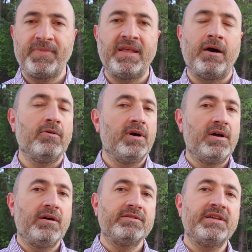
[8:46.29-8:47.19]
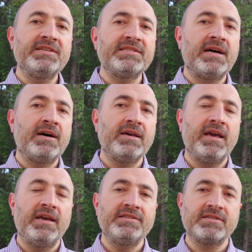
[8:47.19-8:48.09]
Now, Tesla
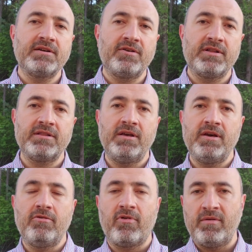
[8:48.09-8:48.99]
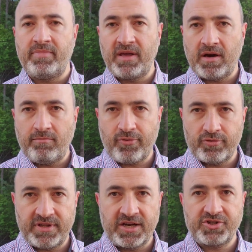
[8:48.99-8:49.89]
is currently ramping up
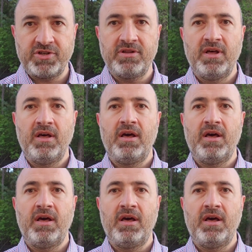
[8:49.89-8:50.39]
production